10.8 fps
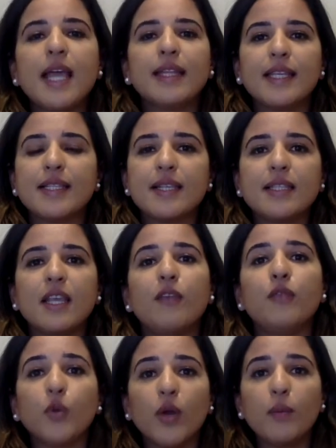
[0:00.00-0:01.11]
and this is if
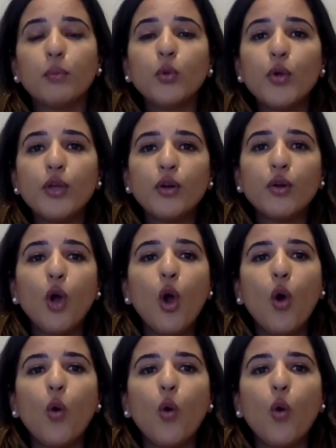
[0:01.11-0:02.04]
your employer